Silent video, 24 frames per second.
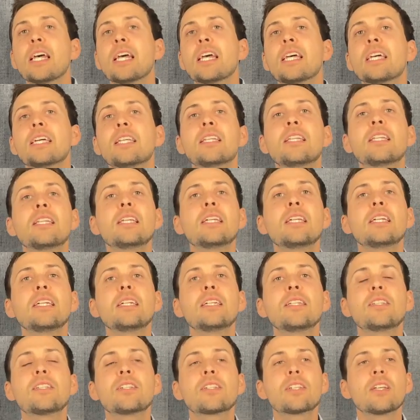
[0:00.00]
It
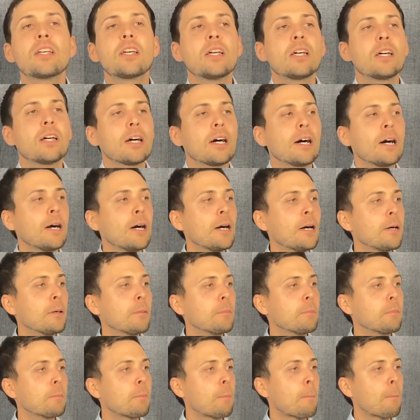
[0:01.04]
needs
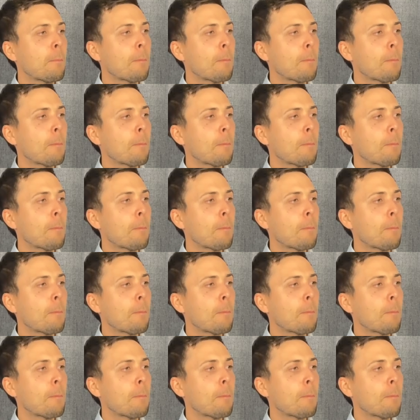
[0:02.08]
um,